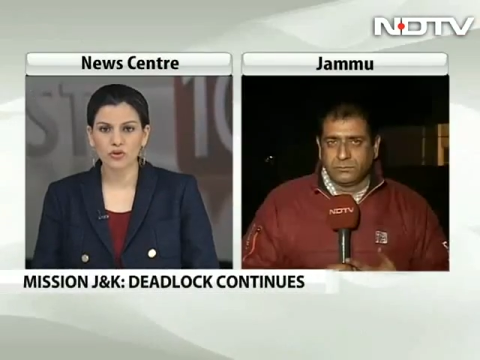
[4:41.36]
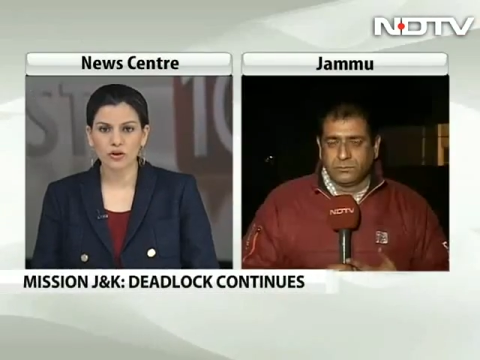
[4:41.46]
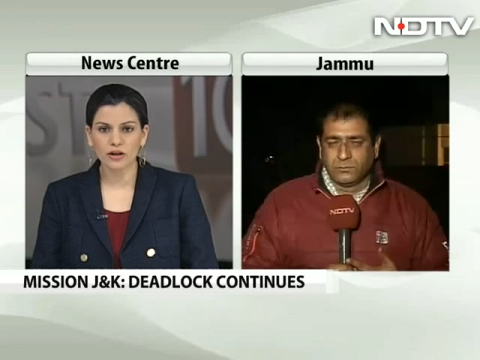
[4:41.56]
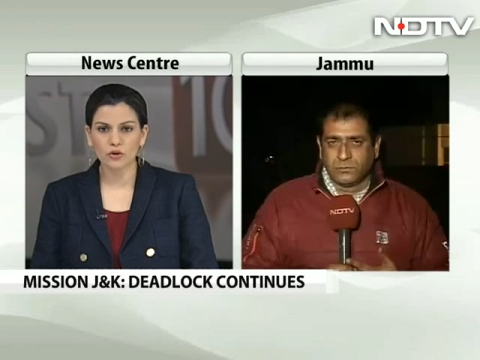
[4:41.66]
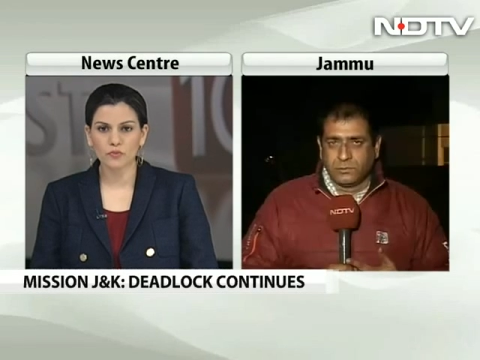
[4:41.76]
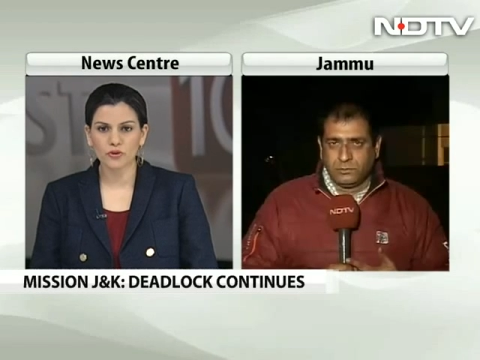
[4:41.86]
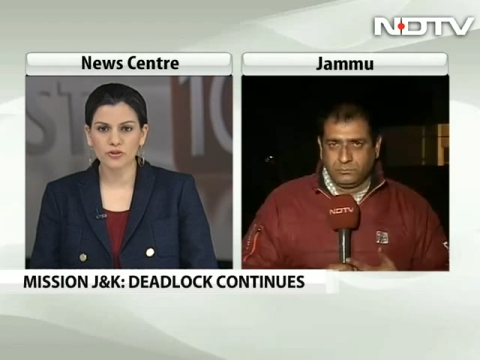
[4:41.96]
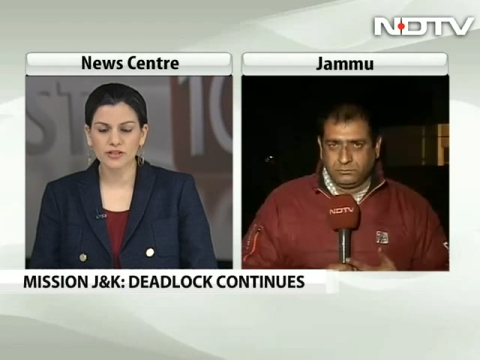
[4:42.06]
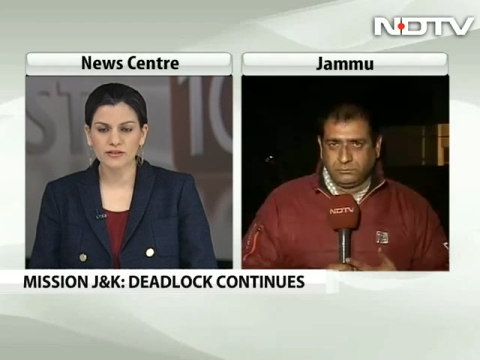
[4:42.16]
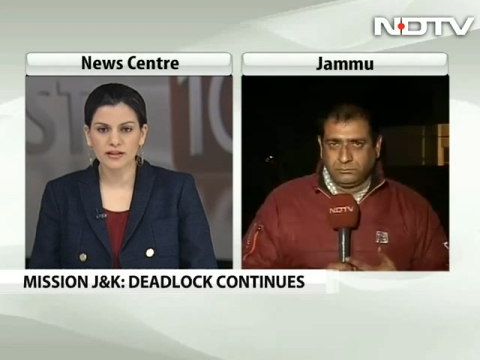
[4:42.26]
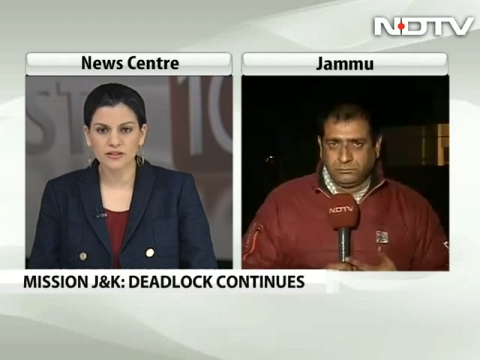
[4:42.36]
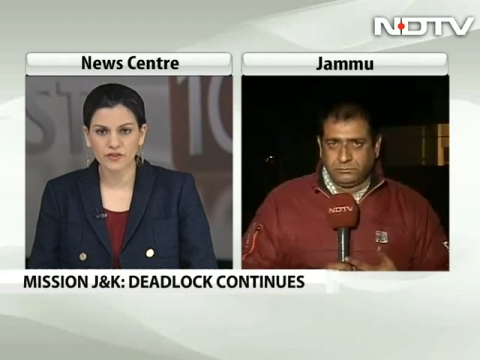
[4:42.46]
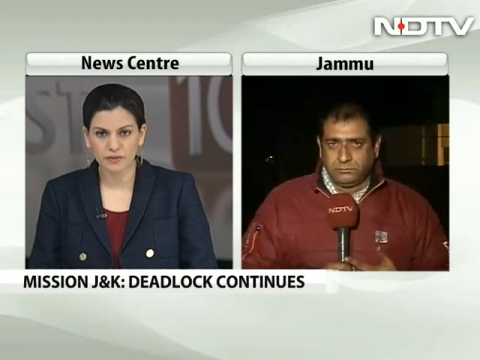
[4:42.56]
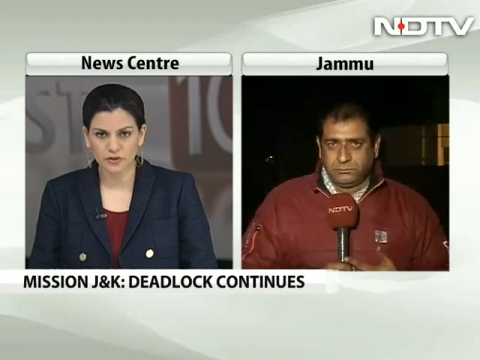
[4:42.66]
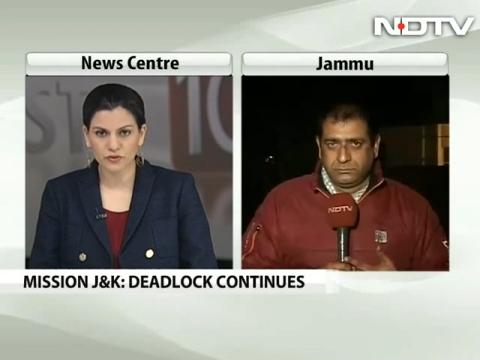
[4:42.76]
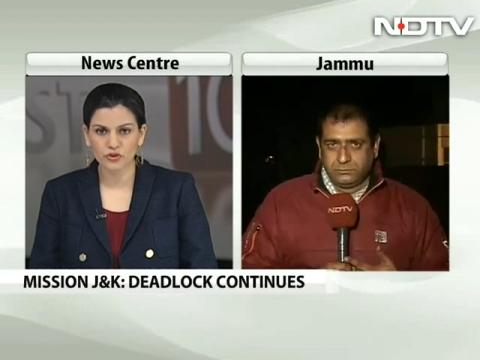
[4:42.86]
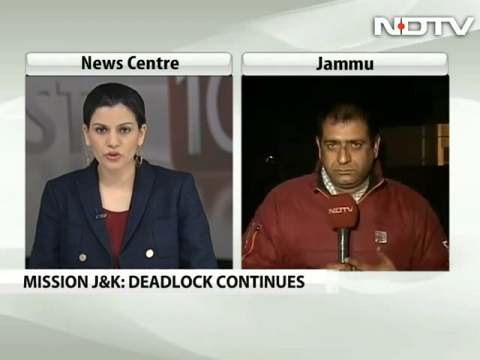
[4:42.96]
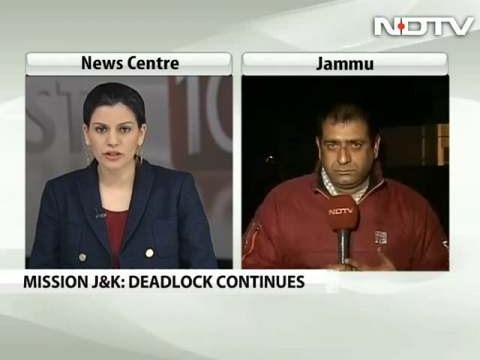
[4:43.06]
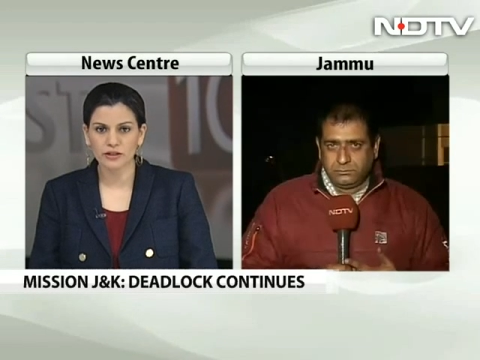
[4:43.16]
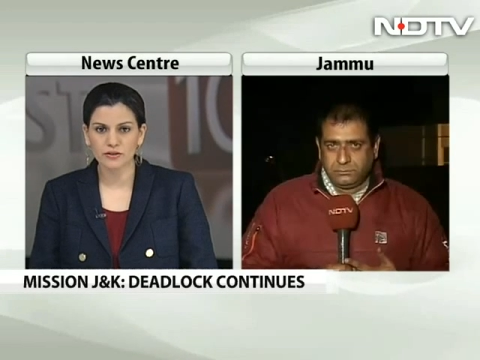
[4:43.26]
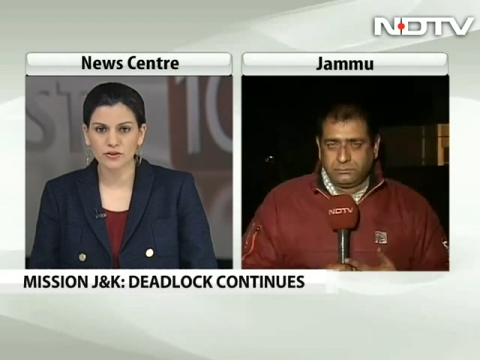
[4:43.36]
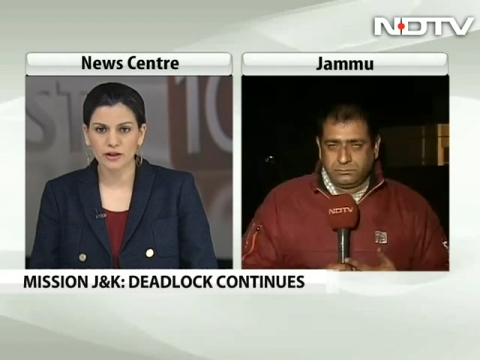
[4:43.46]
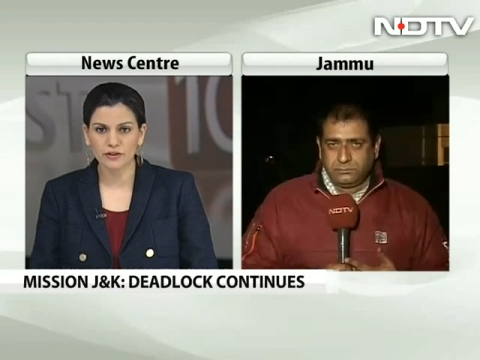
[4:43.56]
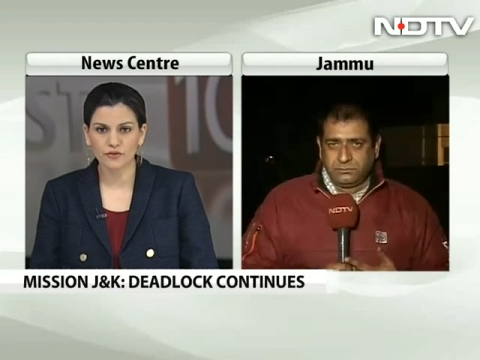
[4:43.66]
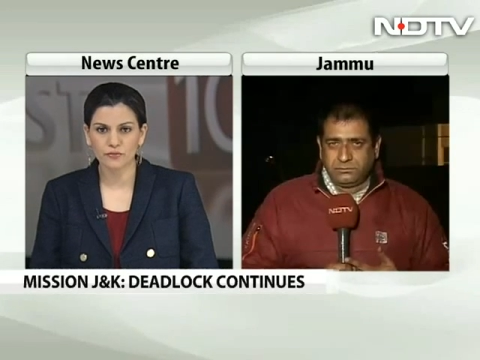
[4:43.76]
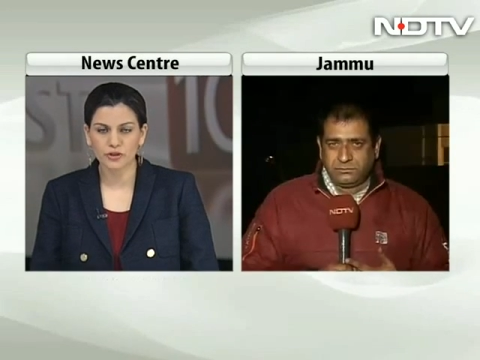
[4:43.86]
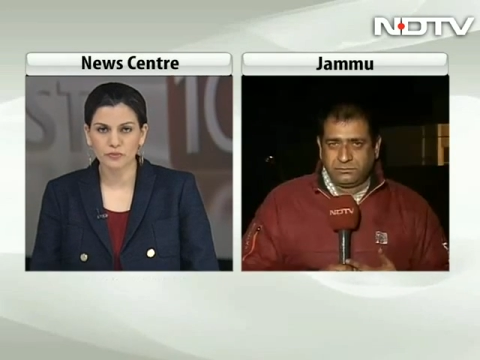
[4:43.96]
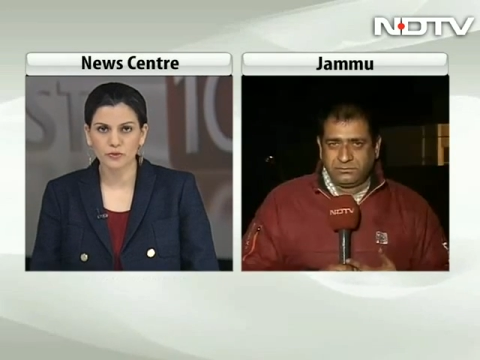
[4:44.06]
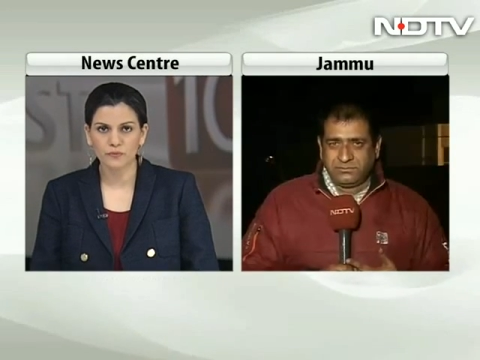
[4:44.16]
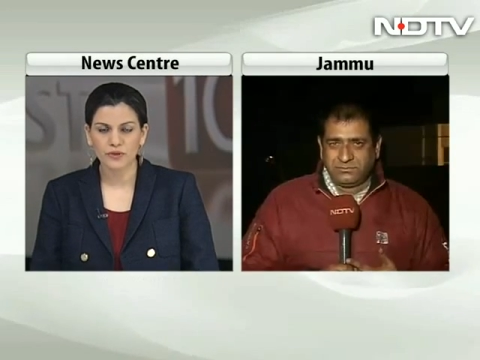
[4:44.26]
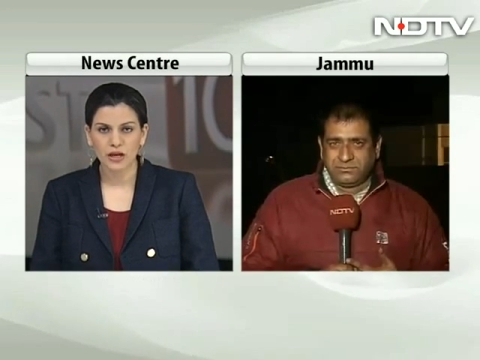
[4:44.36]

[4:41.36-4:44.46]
Speaker 1: drawn-out process. Thanks very much for joining us tonight from Jammu.